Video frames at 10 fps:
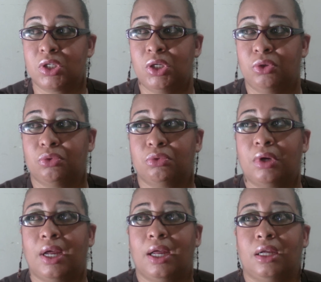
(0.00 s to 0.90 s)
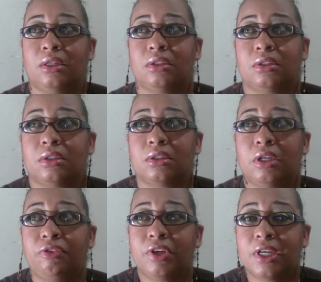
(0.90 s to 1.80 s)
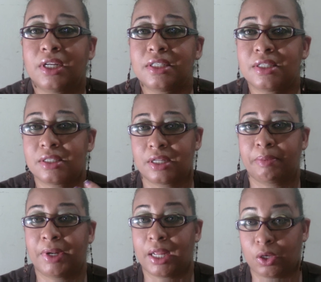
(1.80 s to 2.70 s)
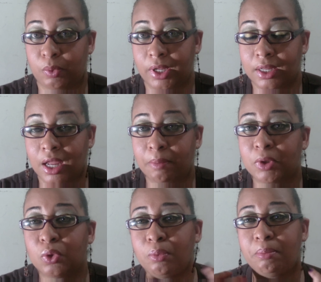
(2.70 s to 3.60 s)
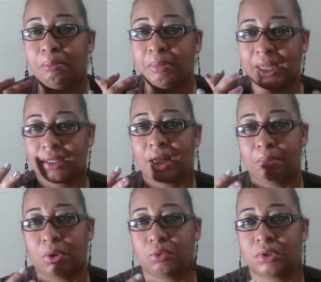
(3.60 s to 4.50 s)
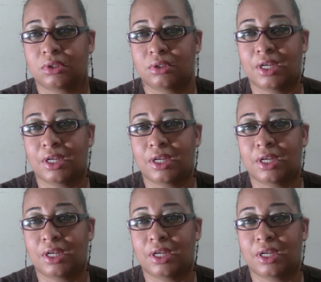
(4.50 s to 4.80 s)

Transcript: you know, and if you can assist them in any way you can, but don't make them out.